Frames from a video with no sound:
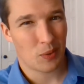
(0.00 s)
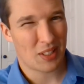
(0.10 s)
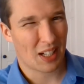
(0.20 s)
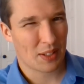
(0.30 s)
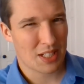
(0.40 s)

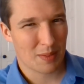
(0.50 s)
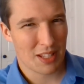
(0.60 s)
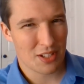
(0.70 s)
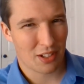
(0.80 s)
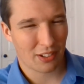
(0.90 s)
We talked about some
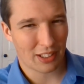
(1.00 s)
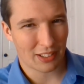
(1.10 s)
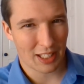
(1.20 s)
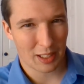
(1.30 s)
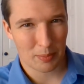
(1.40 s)
of these
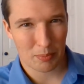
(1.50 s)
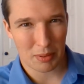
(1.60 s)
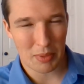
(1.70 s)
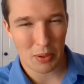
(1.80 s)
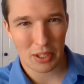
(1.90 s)
earlier, like
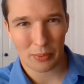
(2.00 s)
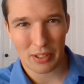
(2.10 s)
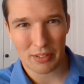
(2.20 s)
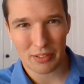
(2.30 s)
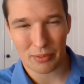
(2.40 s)

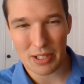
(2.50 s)
promoting